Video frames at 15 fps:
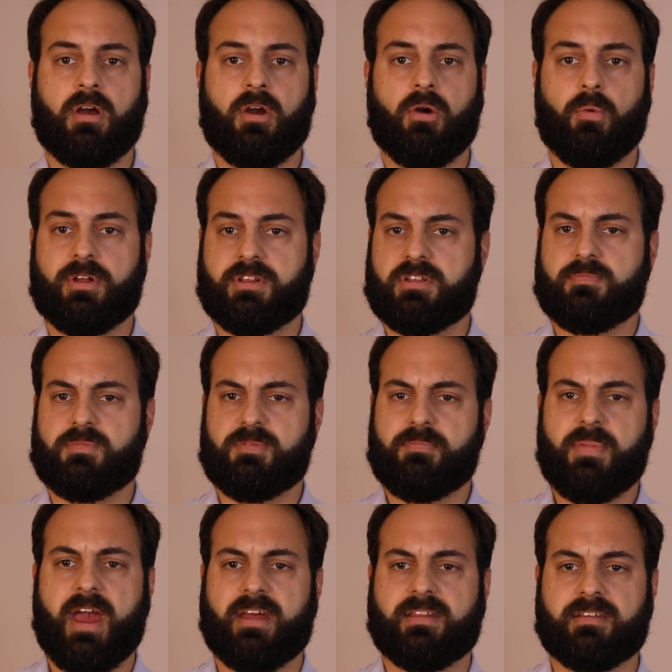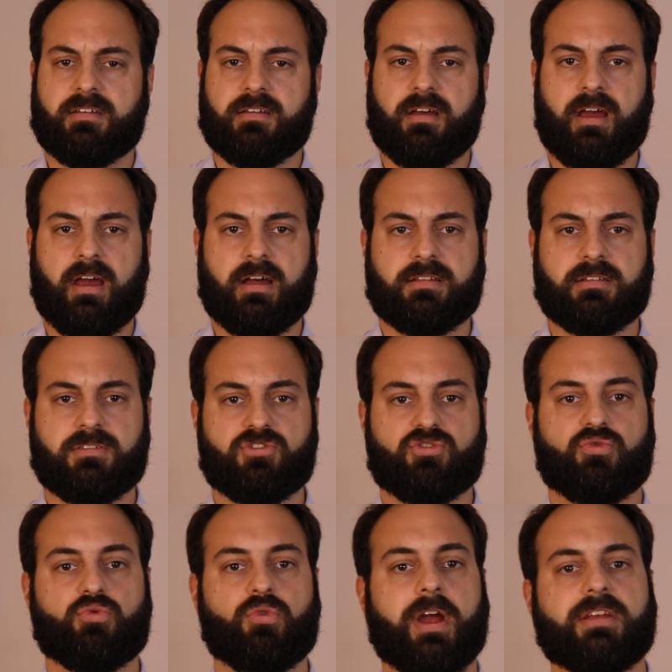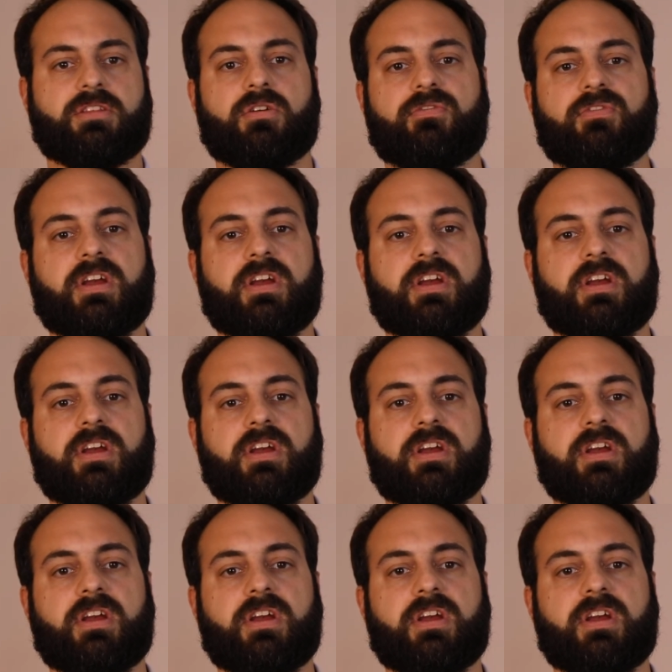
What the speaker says: when it be paid, and the rate of